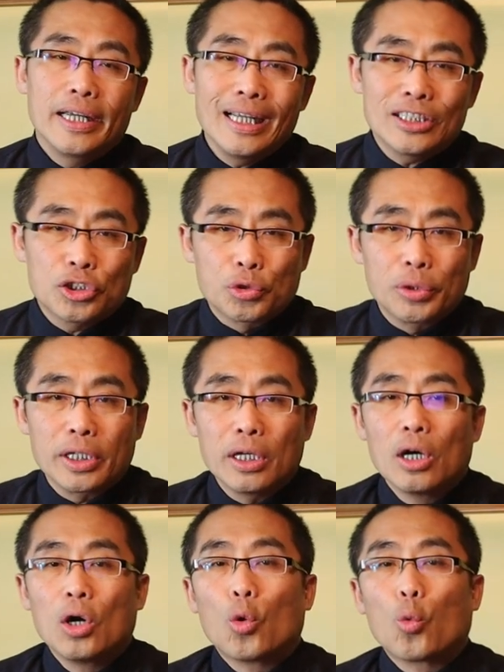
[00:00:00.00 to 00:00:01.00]

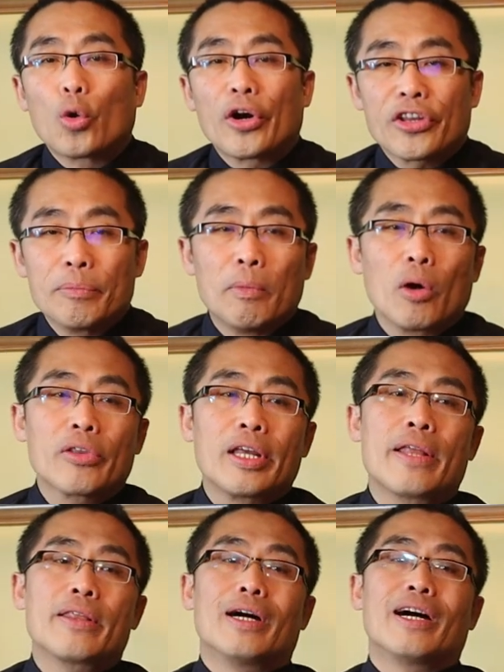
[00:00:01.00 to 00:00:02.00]
history worth more
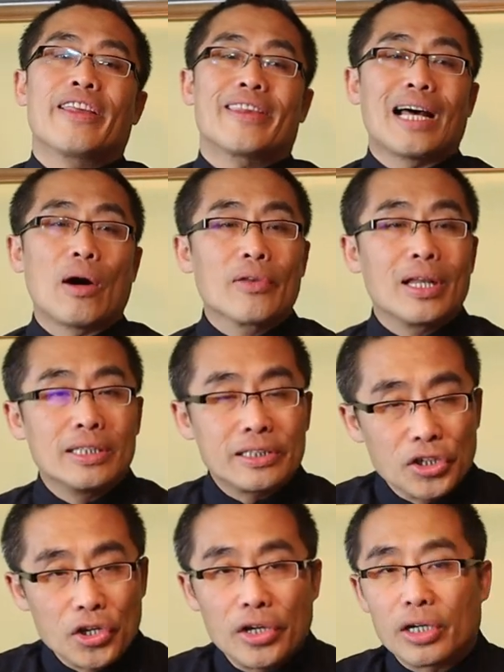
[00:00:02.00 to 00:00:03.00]
than
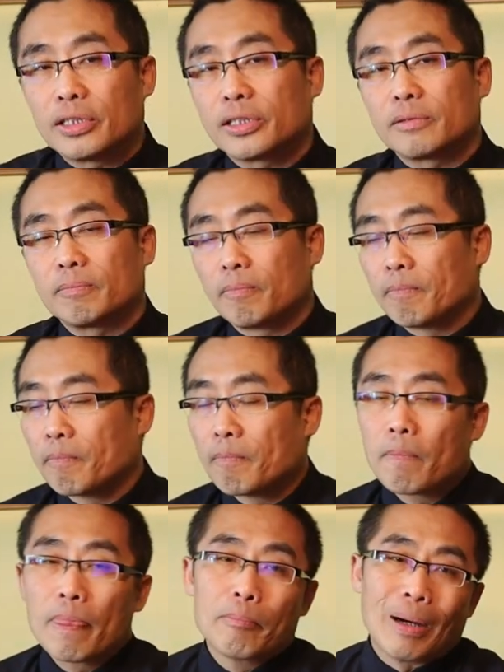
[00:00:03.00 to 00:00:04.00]
1,000 years.
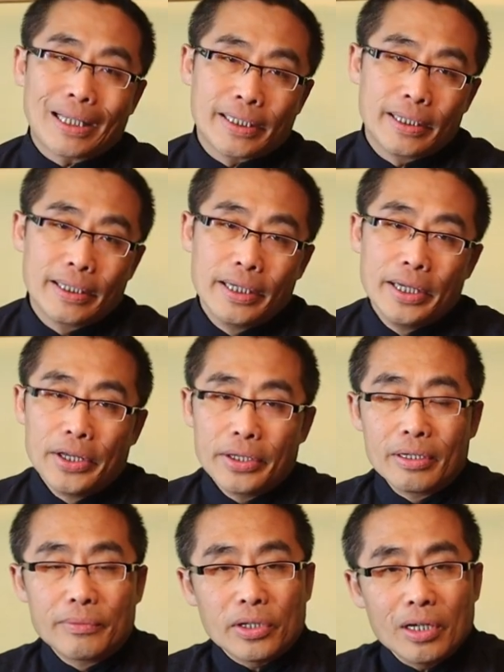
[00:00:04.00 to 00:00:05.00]
But
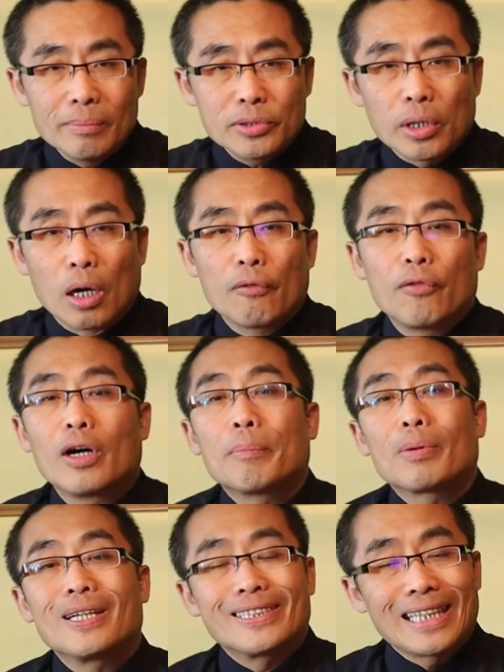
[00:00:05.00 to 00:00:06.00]
in terms of
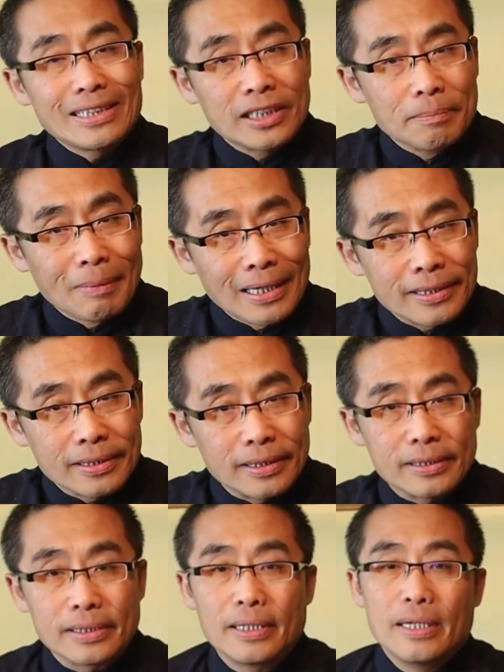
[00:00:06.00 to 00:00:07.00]
processing
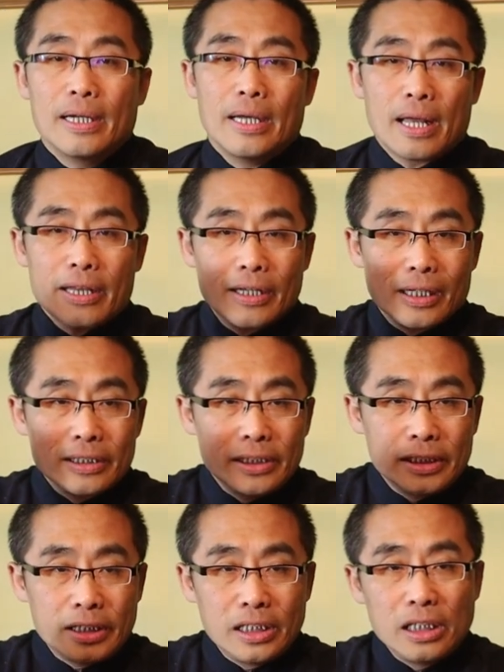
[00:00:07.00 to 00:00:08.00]
method, the
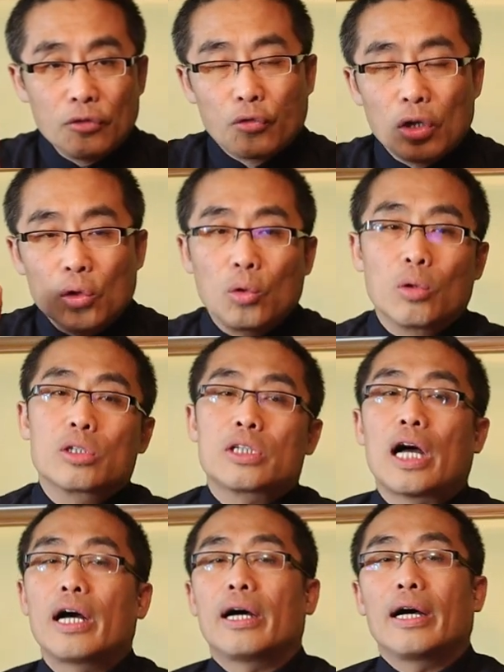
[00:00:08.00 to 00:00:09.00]
Qi Fo Gong
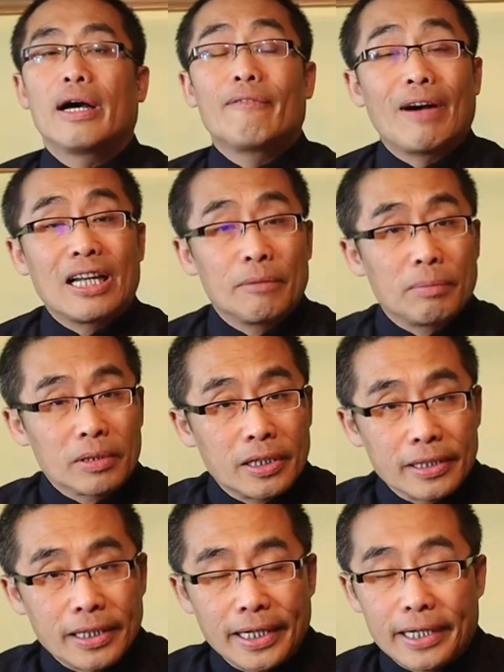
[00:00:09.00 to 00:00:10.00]
Cha available
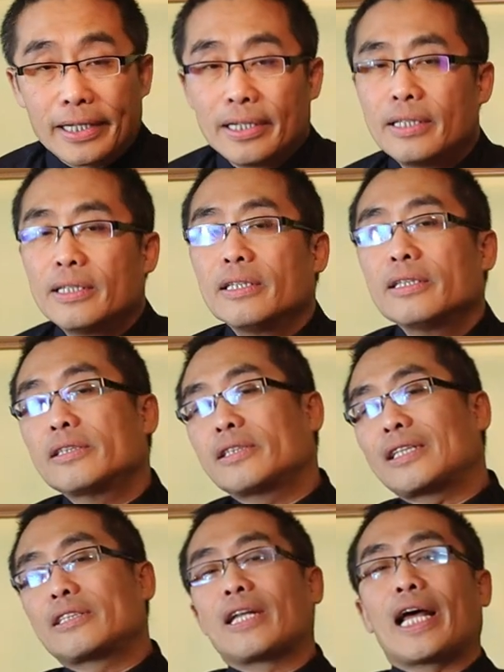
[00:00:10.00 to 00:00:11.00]
today,
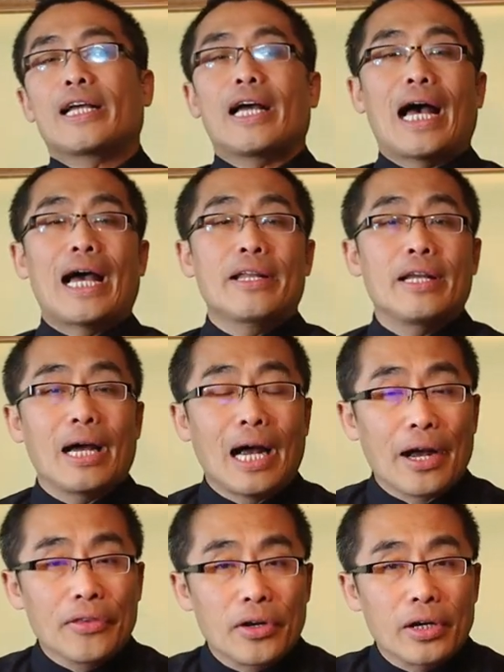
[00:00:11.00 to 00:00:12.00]
just like any
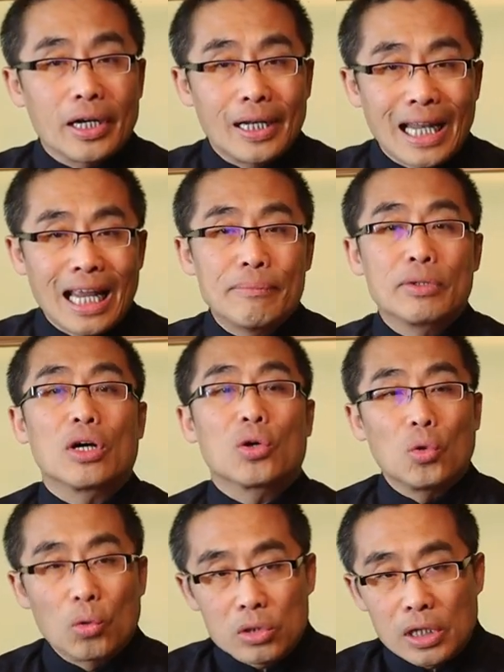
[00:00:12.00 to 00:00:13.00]
other claimed
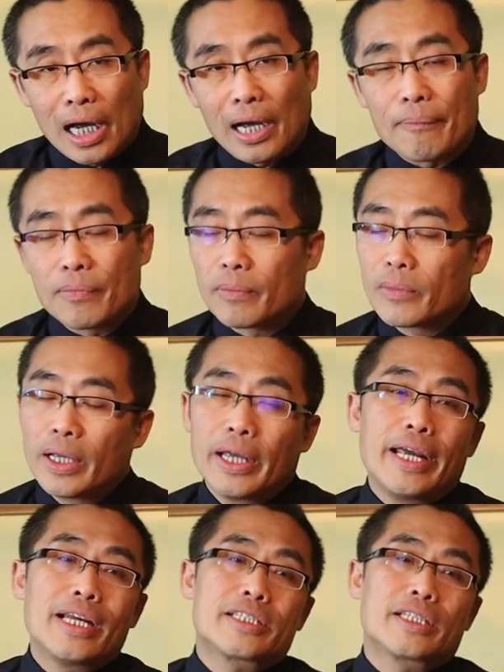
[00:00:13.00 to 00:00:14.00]
Gong Cha,
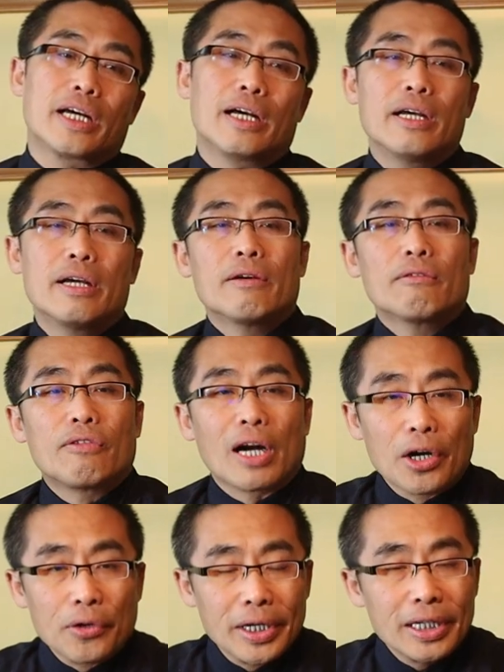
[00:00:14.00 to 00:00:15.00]
is
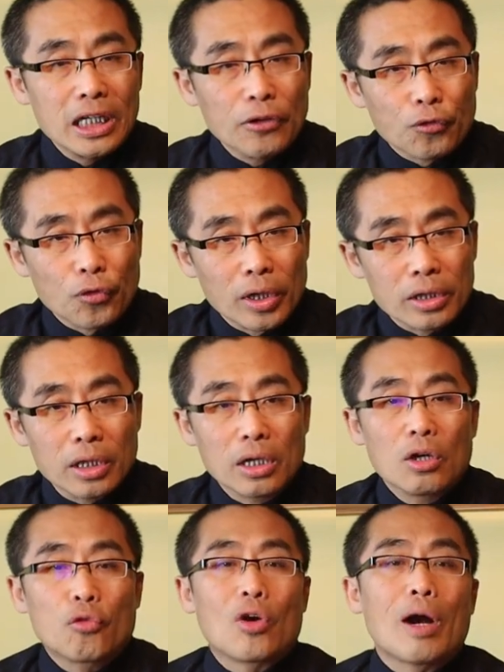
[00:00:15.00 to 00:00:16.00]
very different
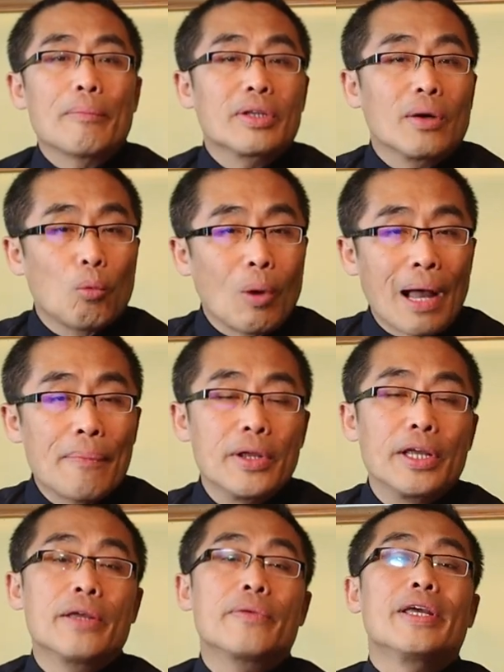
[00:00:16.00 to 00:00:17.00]
from the
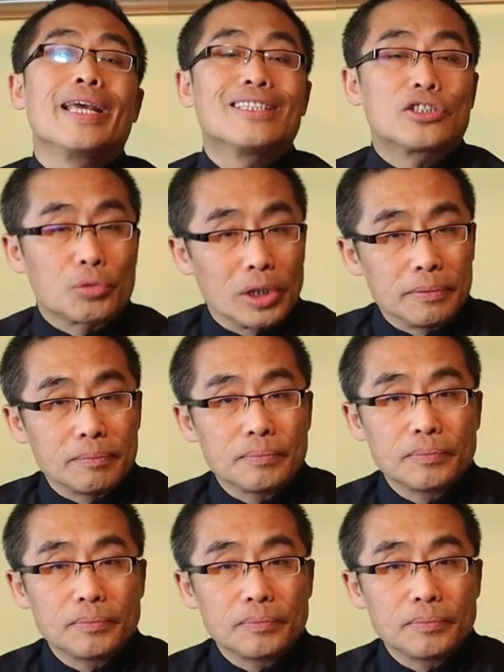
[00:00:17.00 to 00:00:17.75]
one in history.